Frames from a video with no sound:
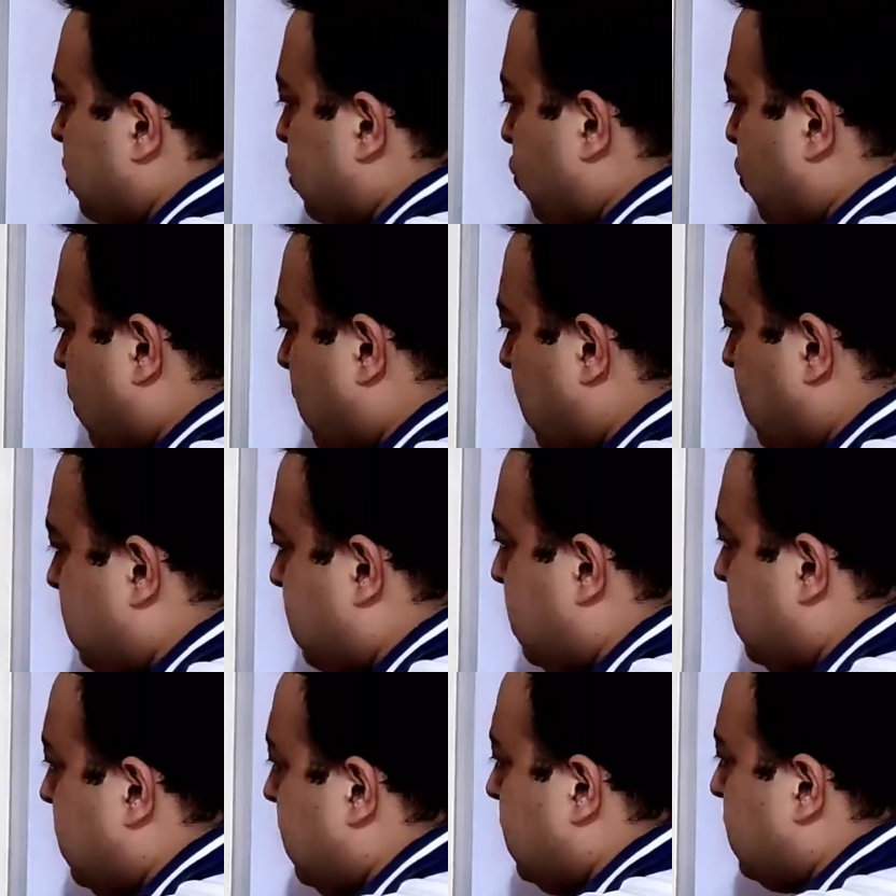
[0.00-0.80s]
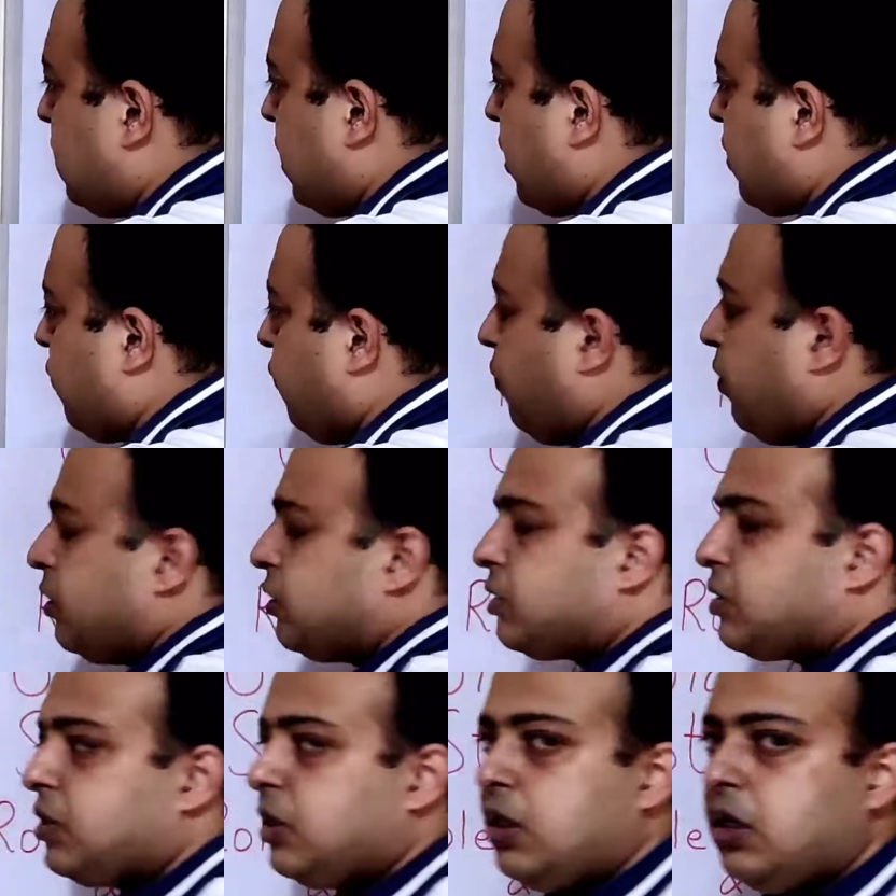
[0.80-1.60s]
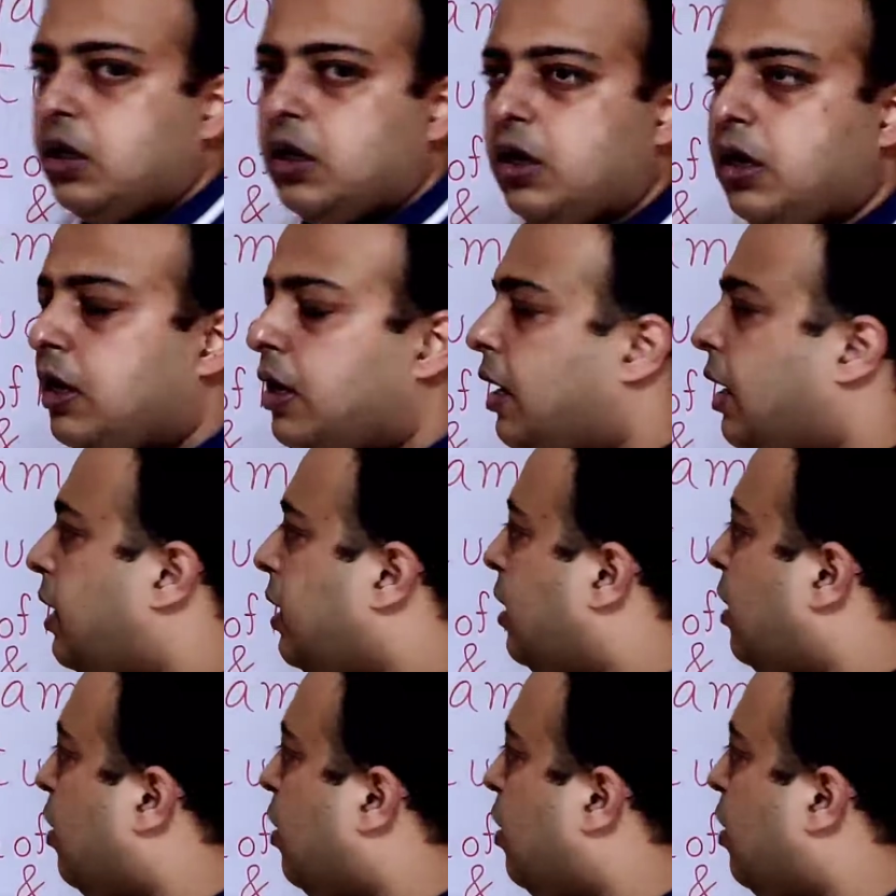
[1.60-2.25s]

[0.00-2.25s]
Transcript: So hg check first, and